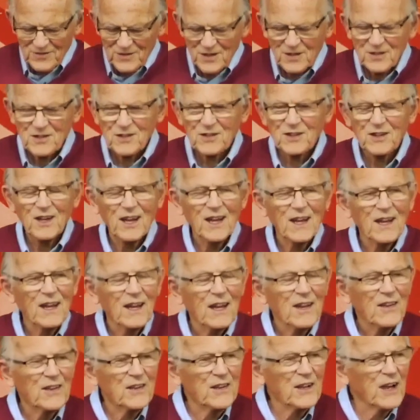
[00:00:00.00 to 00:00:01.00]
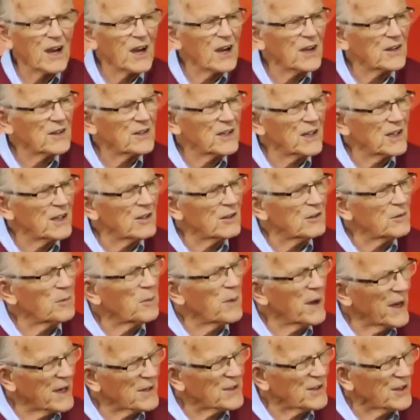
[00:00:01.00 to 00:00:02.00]
us the ideal
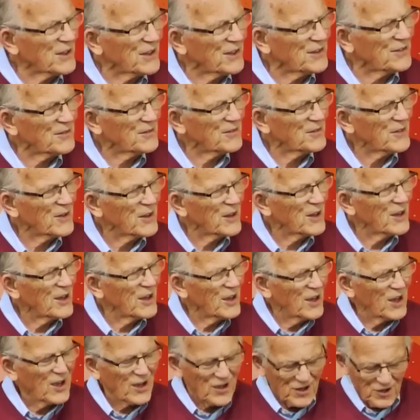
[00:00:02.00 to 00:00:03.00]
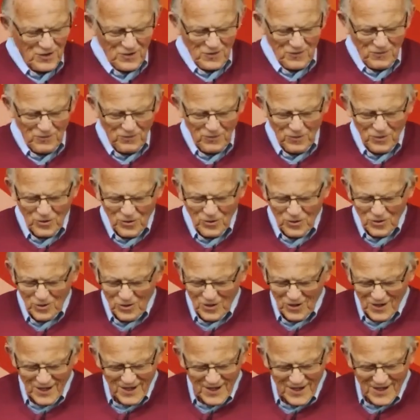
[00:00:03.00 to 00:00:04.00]
pattern for
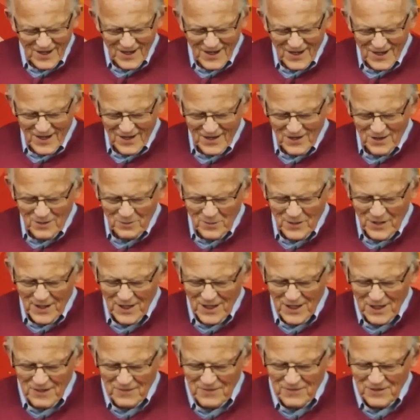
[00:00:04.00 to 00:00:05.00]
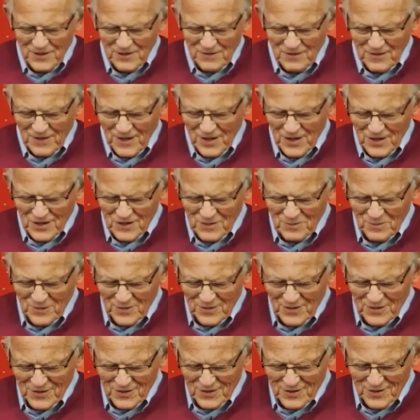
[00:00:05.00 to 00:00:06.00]
the behavior for
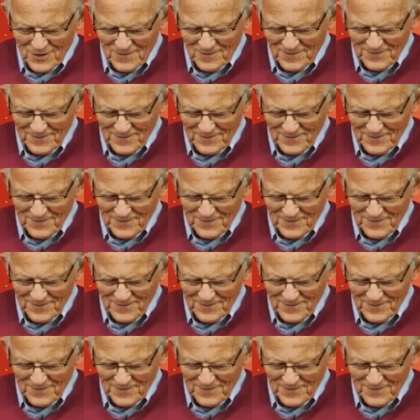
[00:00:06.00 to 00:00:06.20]
husbands.